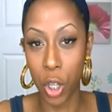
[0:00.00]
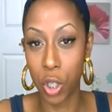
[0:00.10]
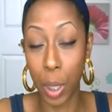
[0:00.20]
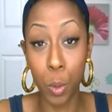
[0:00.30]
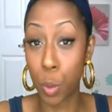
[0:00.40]
I
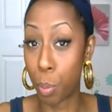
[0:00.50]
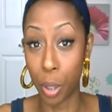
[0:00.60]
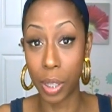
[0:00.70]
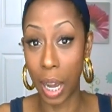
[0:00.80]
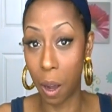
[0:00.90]
just think I'm just
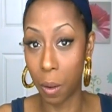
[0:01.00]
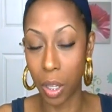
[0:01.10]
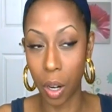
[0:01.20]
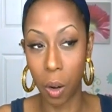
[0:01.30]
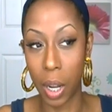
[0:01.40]
burnt
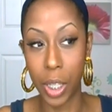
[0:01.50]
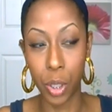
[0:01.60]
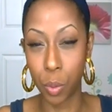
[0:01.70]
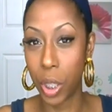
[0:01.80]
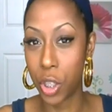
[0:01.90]
out. You know, I
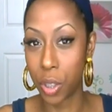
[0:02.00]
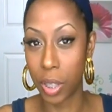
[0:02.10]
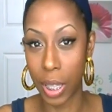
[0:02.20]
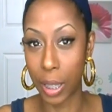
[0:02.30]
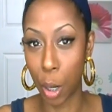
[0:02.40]
just really
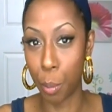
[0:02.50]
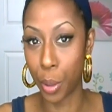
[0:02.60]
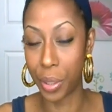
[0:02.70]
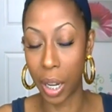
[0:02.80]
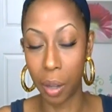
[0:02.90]
just think that I'm
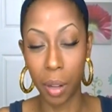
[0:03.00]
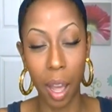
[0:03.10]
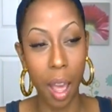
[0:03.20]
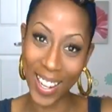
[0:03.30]
burnt out.